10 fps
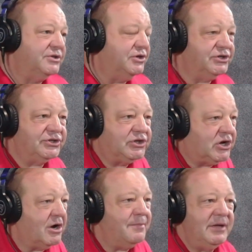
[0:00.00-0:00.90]
You just
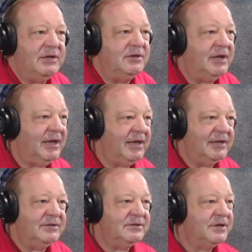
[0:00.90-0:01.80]
come in,
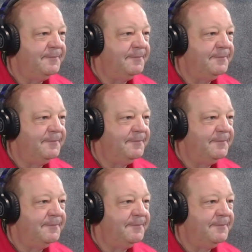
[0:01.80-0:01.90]
and